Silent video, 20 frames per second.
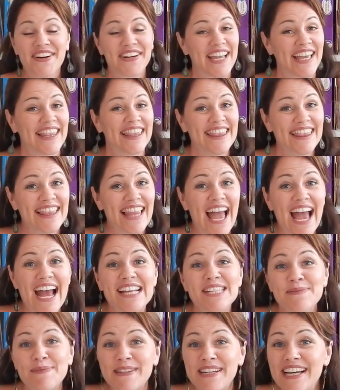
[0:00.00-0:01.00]
Okay,
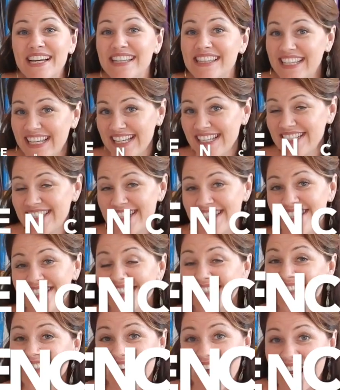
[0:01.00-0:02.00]
last but not least is
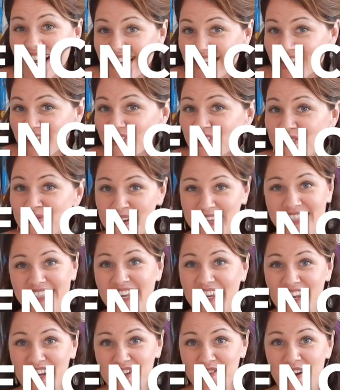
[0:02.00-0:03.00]
science for my
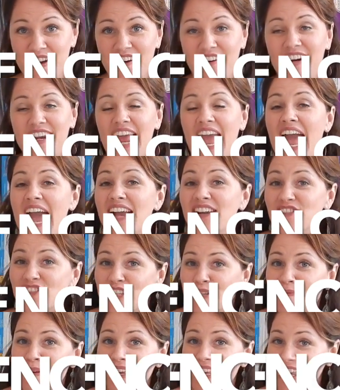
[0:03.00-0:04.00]
second grader. And
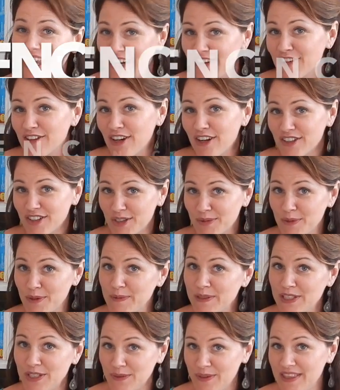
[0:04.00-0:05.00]
actually my kindergartner will
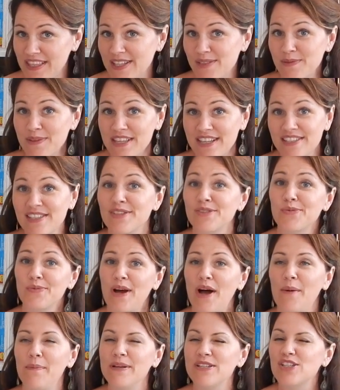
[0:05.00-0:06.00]
be doing this with us as
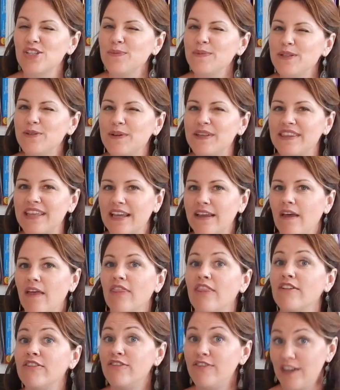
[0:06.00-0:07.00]
well, but she'll be doing like
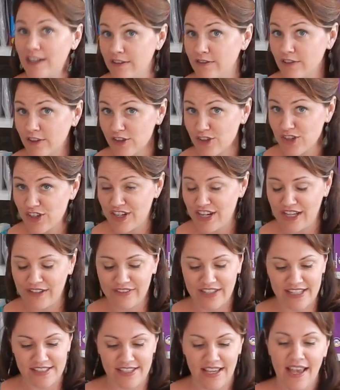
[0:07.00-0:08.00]
the fun version
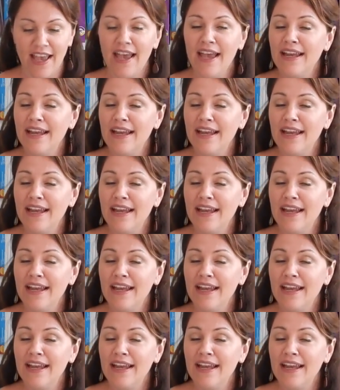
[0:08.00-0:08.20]
of it.